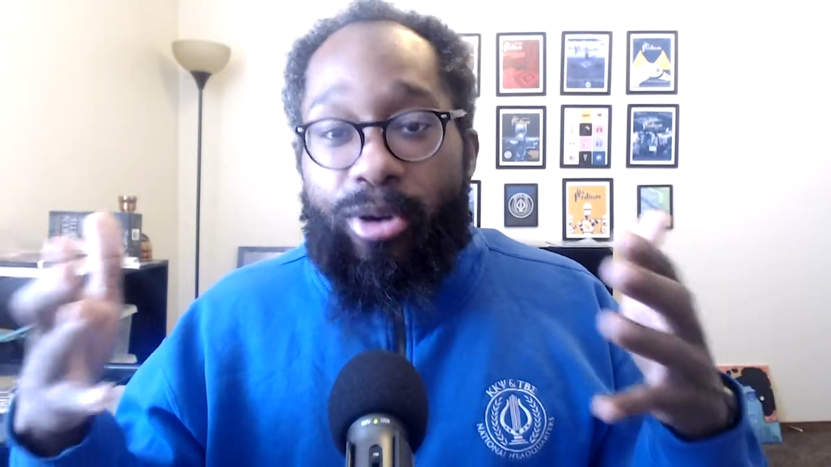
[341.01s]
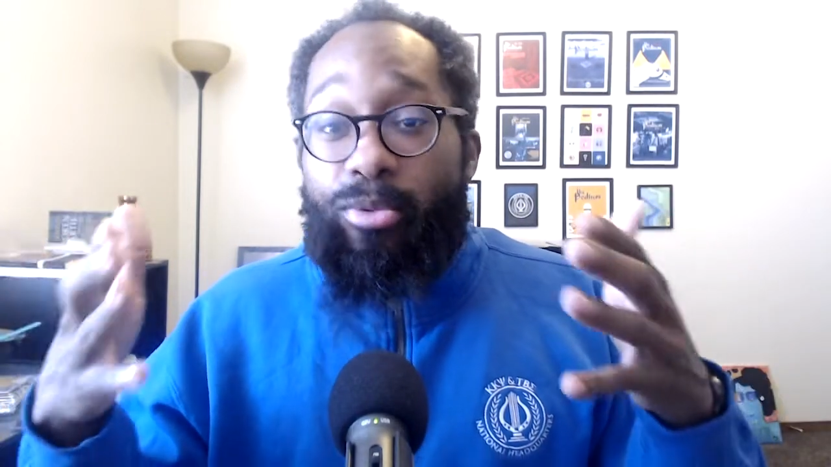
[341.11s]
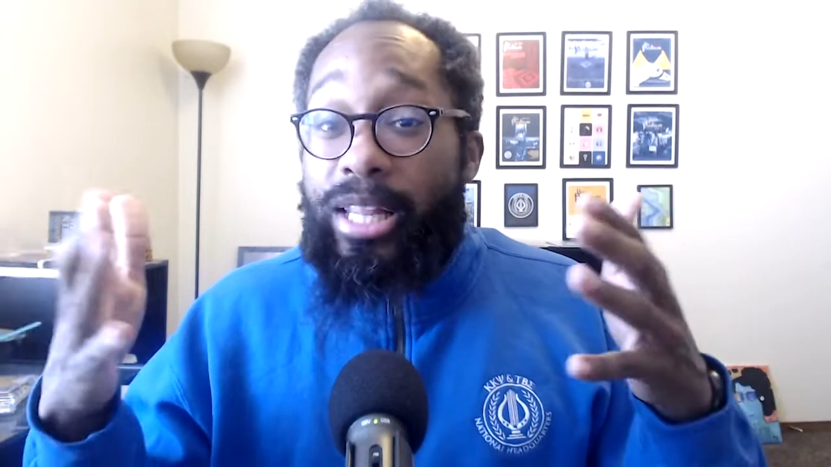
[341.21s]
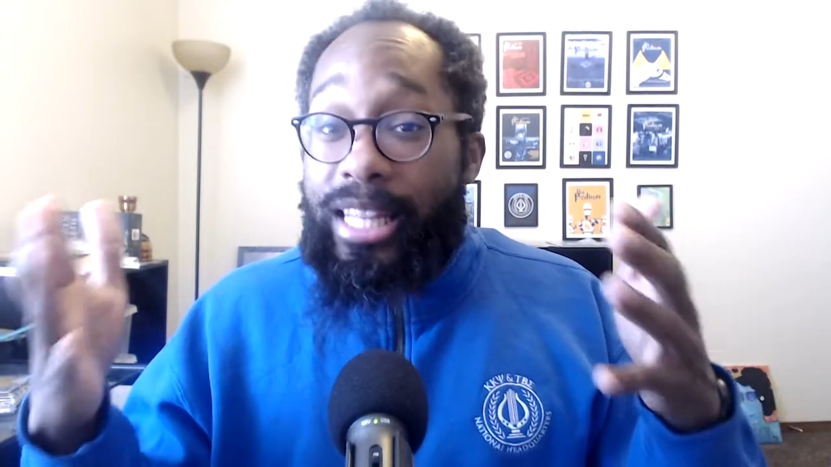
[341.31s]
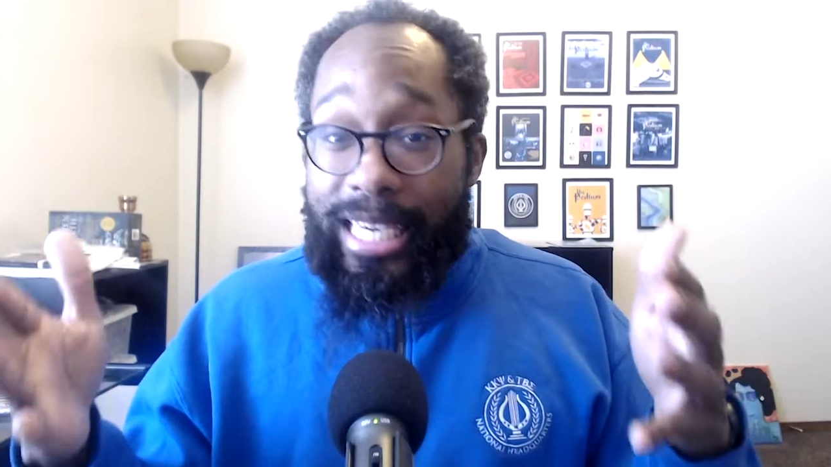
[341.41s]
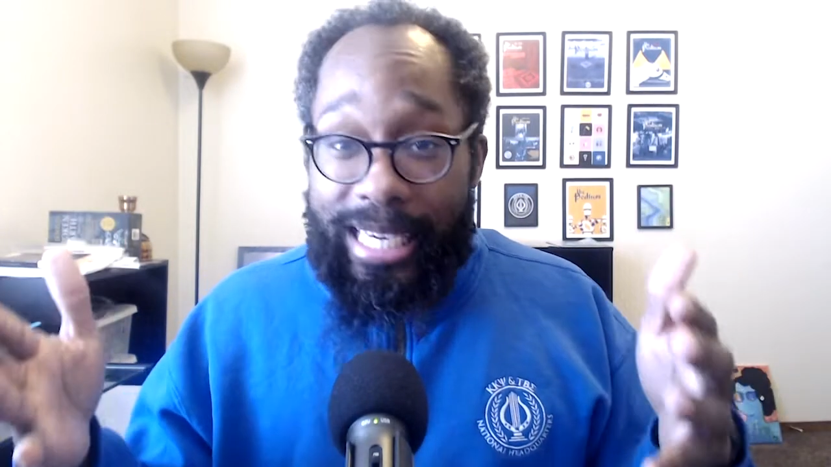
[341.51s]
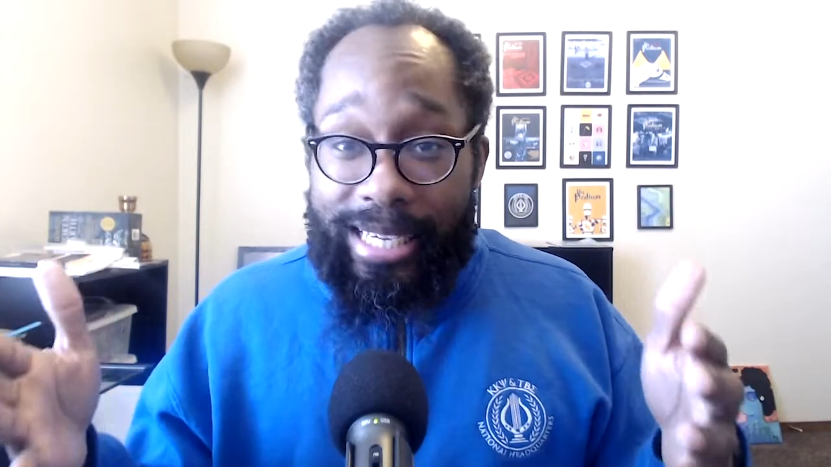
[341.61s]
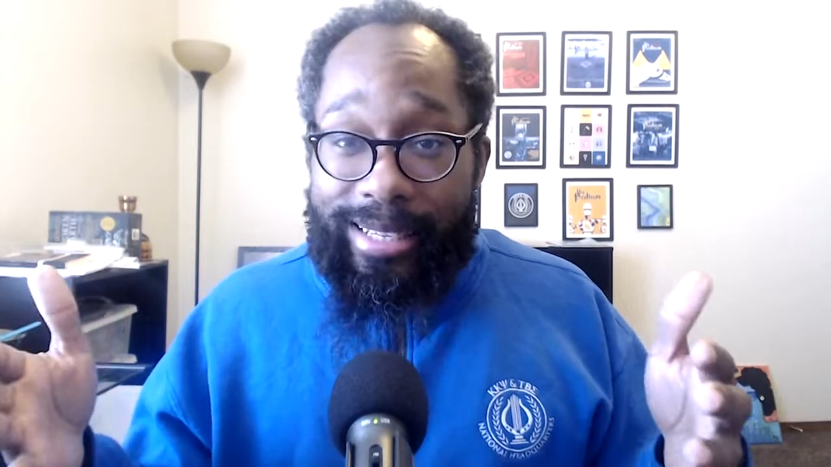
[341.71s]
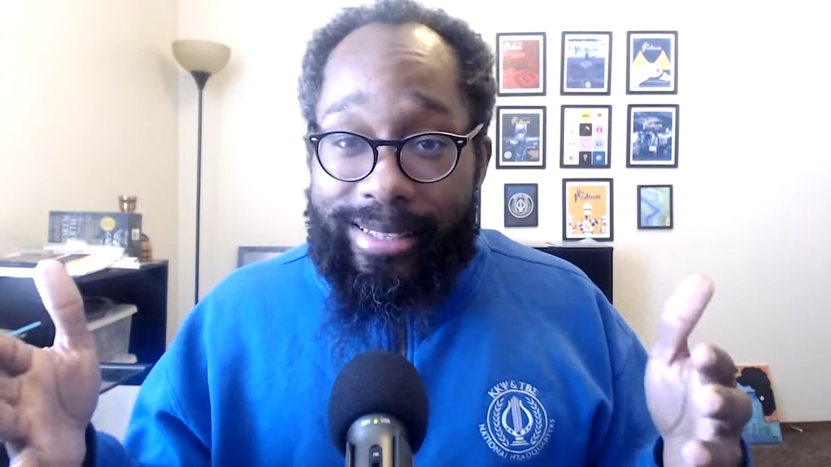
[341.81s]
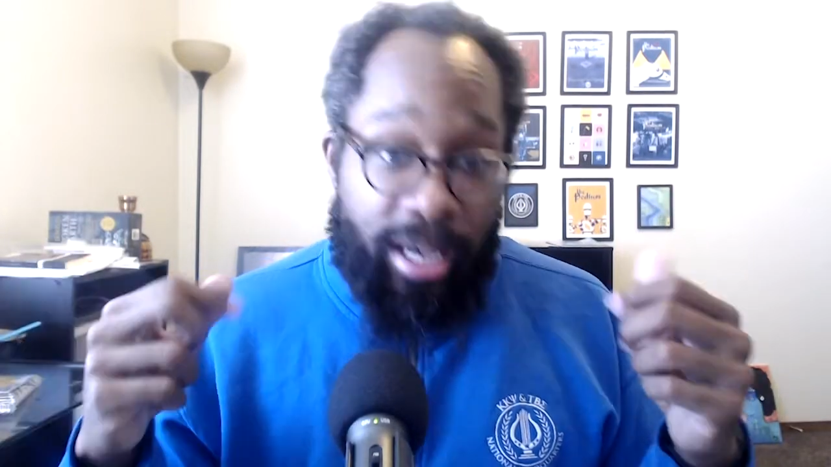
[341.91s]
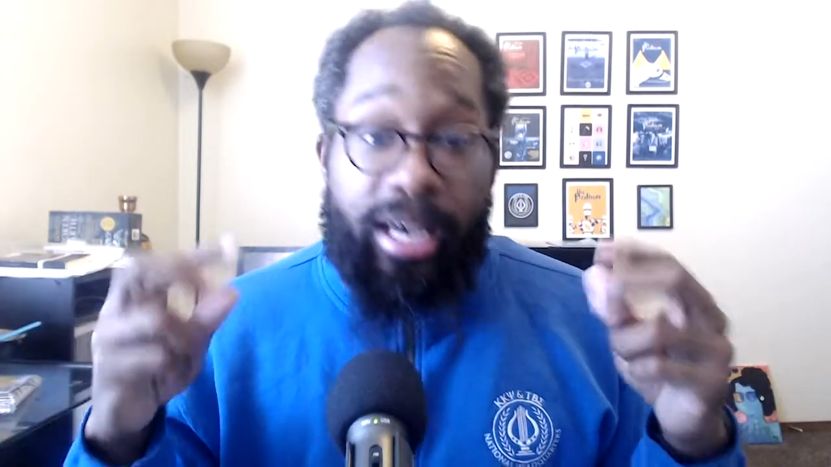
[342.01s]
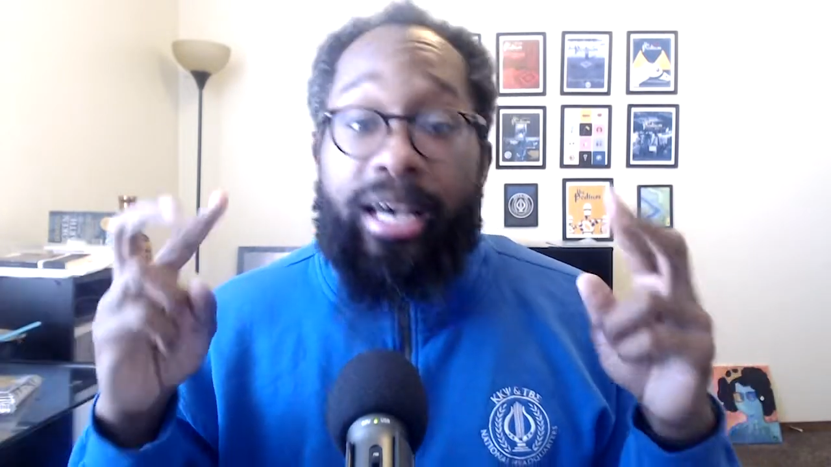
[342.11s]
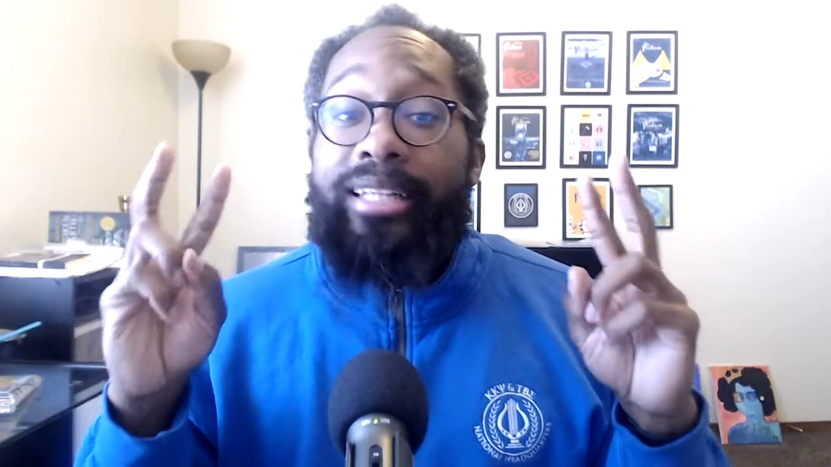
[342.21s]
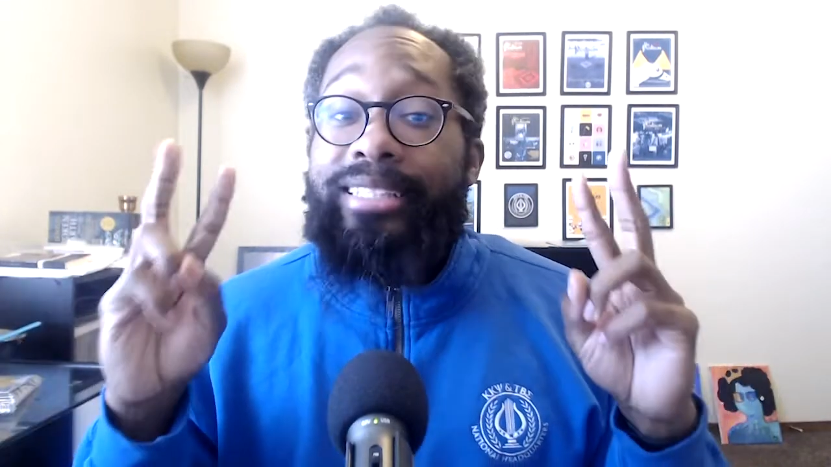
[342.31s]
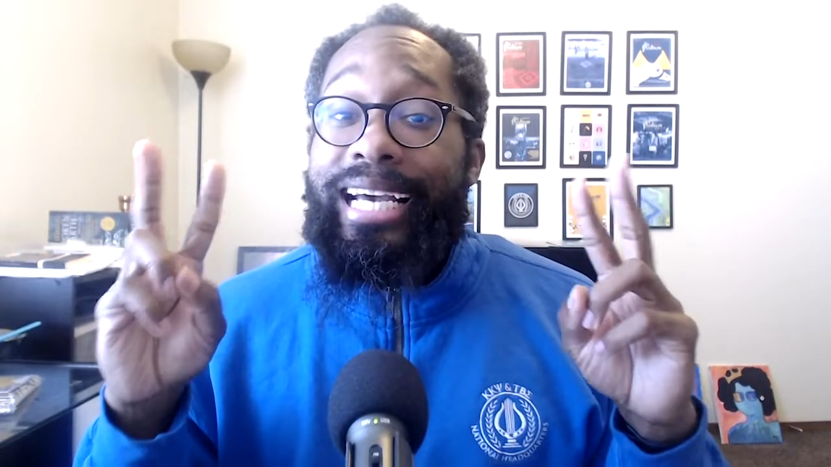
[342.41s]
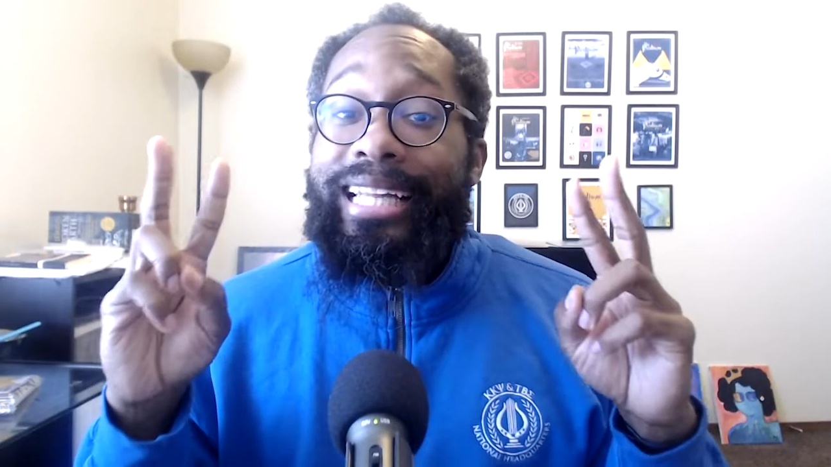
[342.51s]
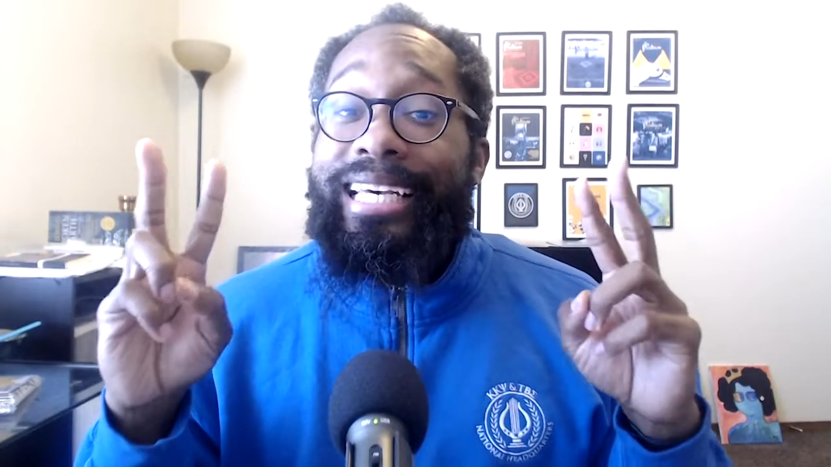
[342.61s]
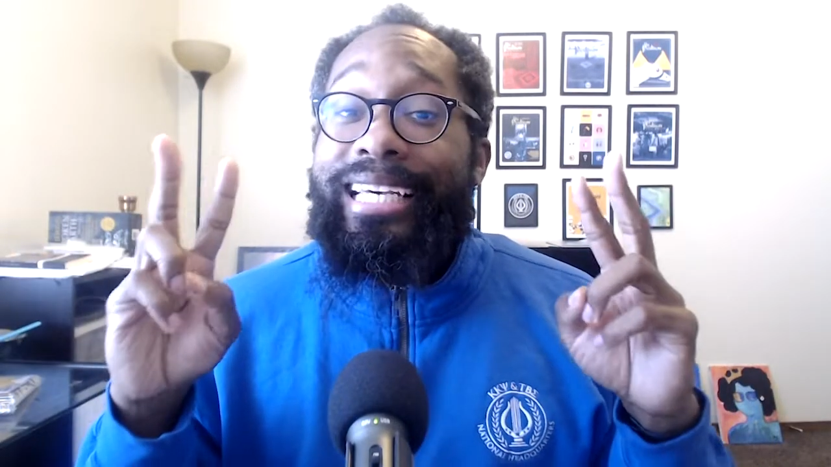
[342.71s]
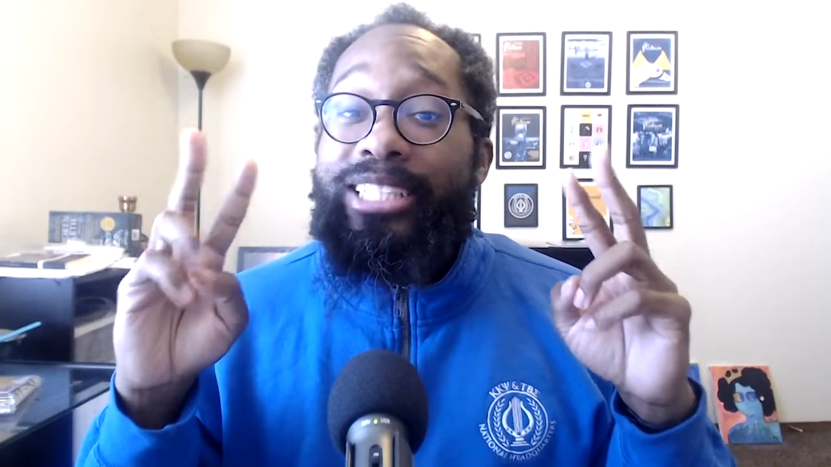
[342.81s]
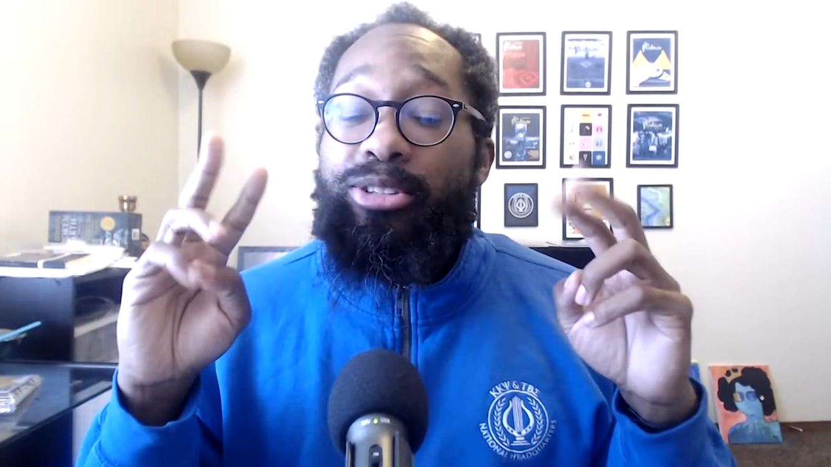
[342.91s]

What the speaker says: with ease. The second thing is to